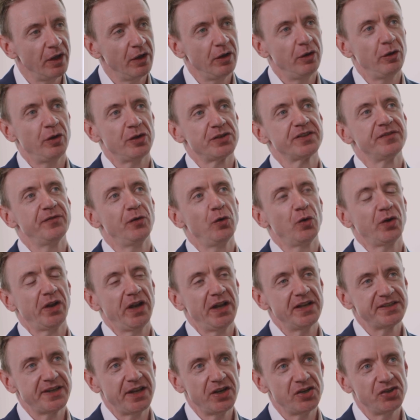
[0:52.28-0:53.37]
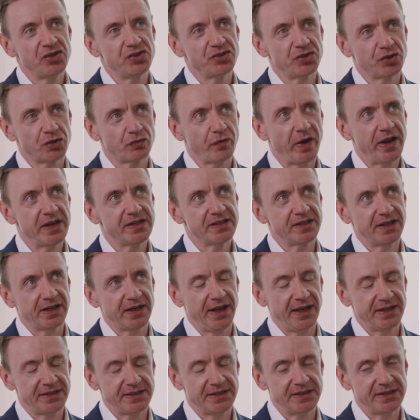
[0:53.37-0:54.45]
Lots of organizations are great at
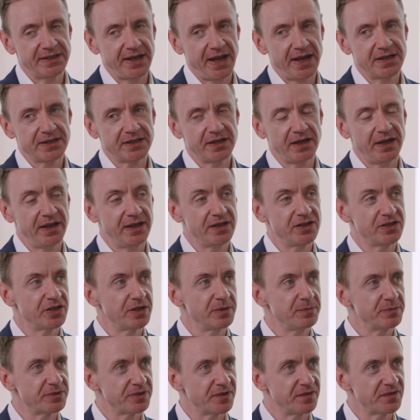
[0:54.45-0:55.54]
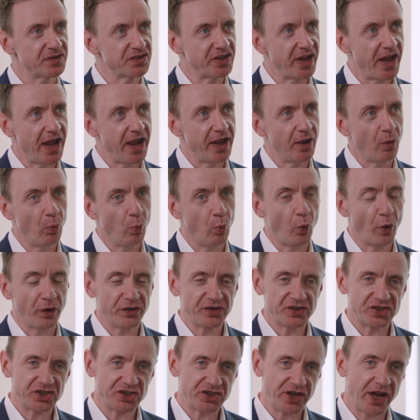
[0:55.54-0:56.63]
collecting data in terms of, say,
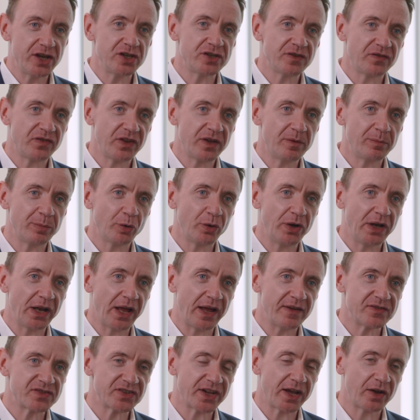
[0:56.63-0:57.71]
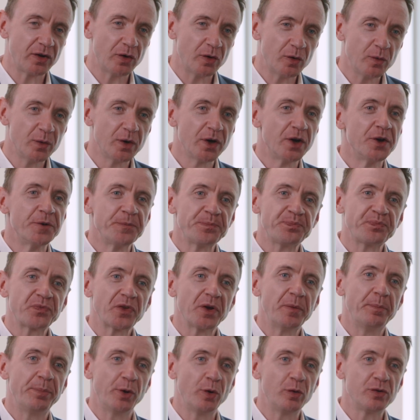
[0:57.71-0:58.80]
one stage of the employee life cycle,
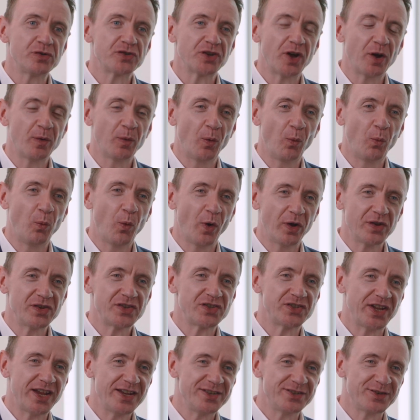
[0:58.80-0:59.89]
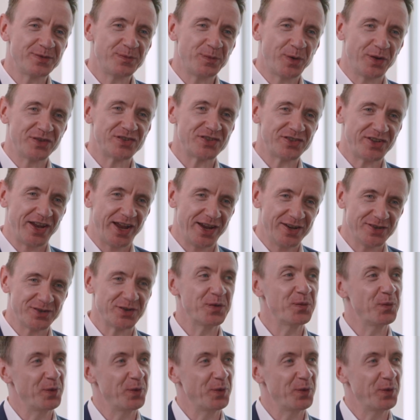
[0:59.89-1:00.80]
but also one stage of one stage.